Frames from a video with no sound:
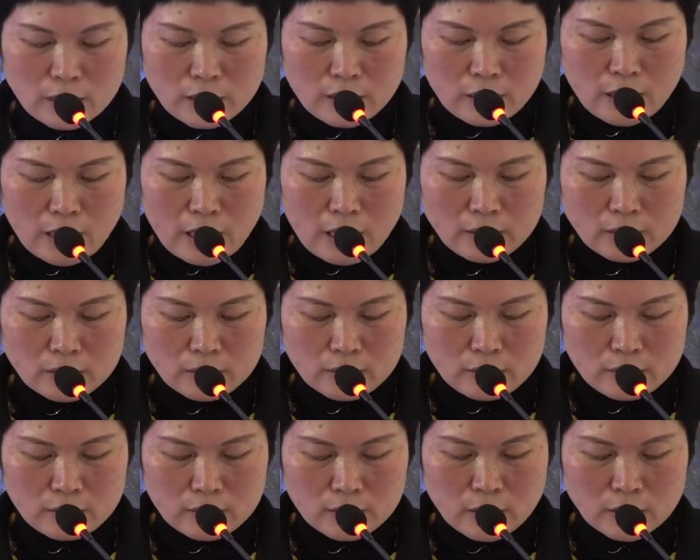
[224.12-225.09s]
and
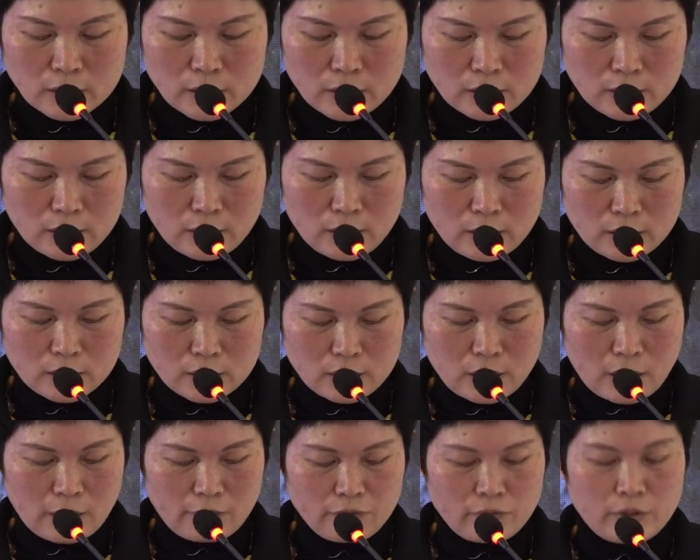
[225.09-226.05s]

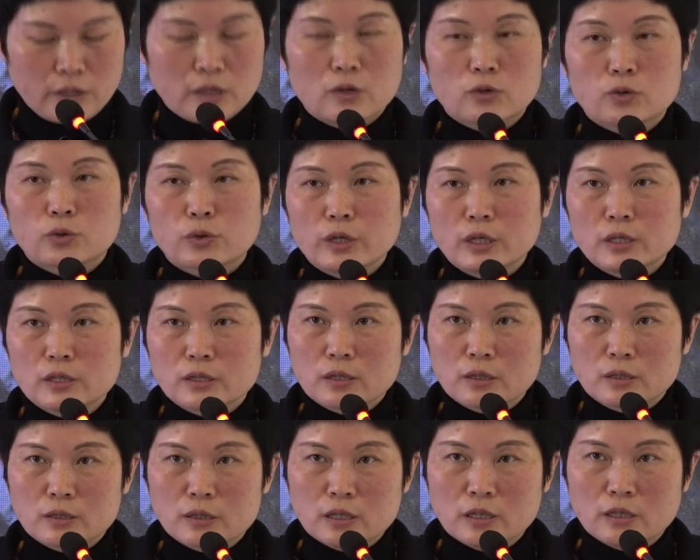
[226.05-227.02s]
uncertainties have
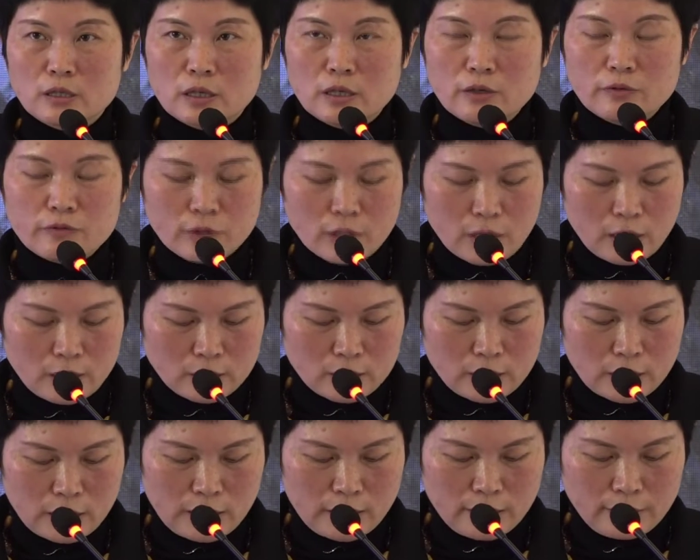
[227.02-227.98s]
increased
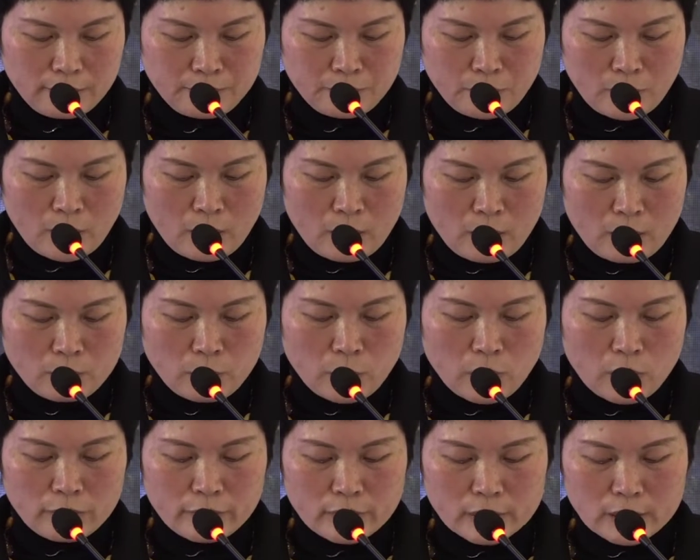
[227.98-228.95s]
significantly.
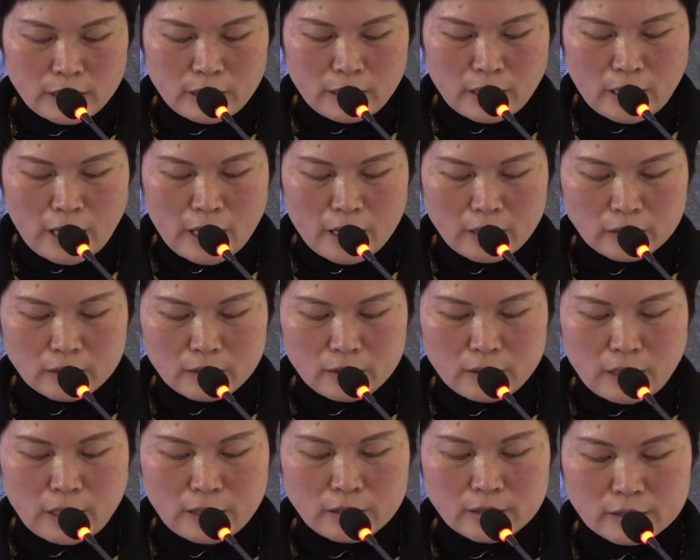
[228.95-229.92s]
Poverty,
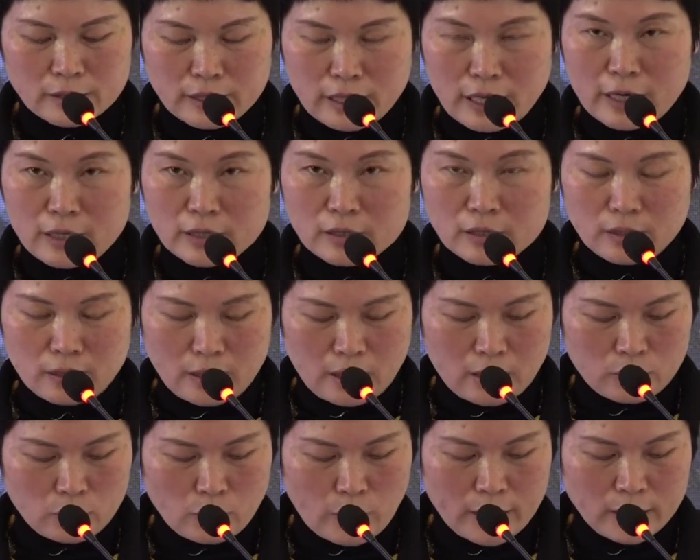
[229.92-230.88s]
hunger, and debt
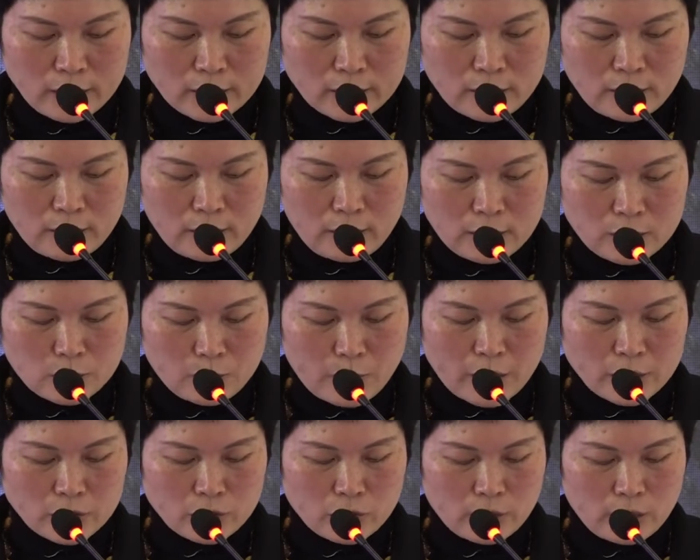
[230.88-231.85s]
are rising,
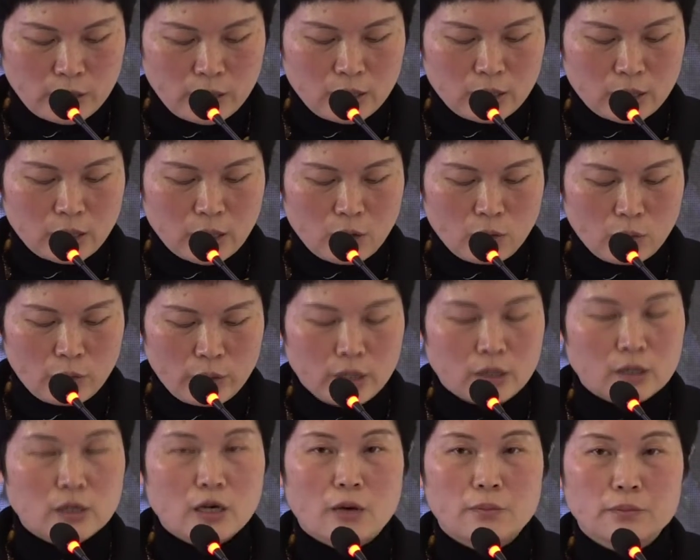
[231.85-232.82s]
especially in
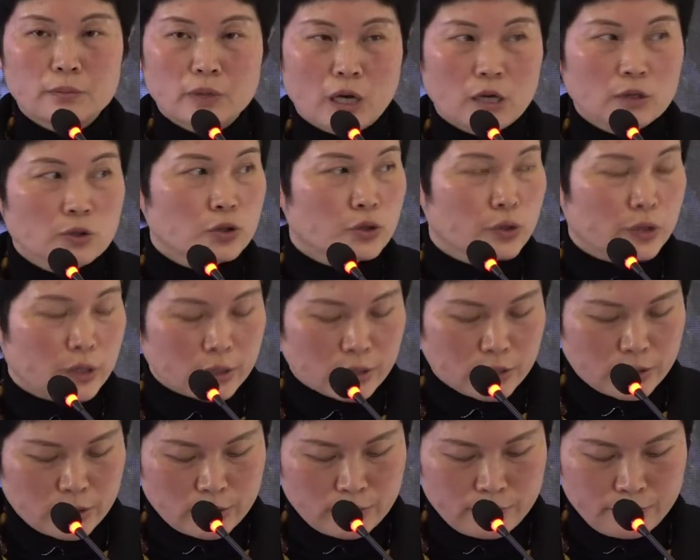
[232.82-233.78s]
low-income
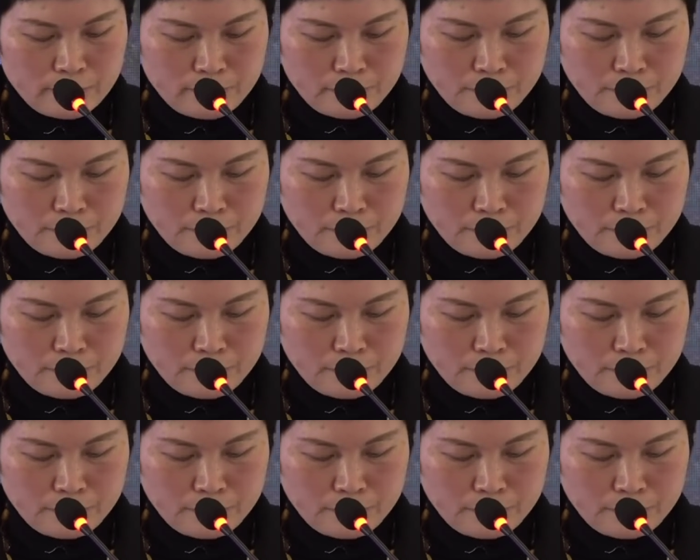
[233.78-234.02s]
countries.